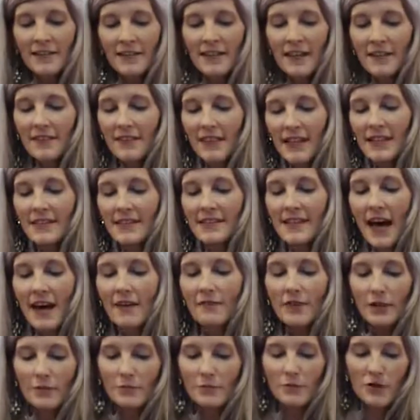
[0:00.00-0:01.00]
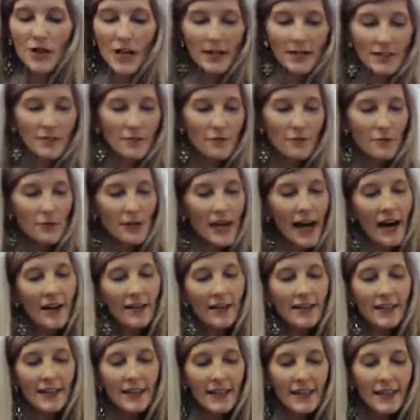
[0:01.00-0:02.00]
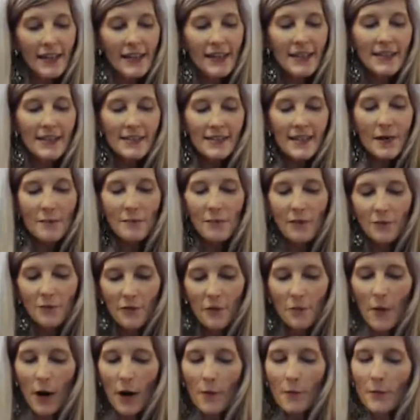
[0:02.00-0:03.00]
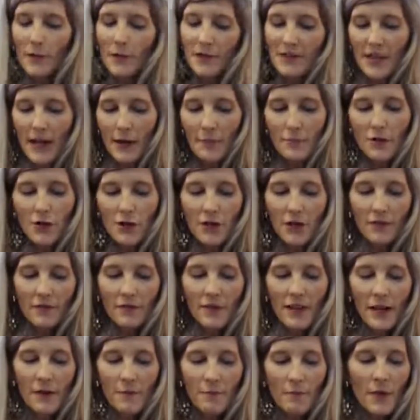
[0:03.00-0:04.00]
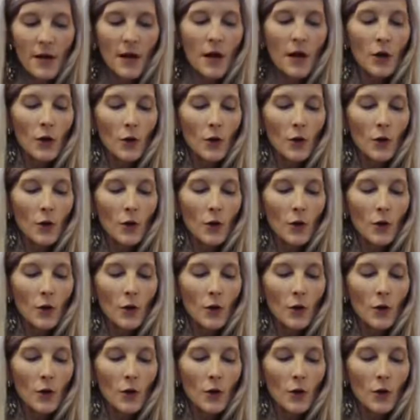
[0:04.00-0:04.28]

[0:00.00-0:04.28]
that things have an objective reality separate from our perception of them.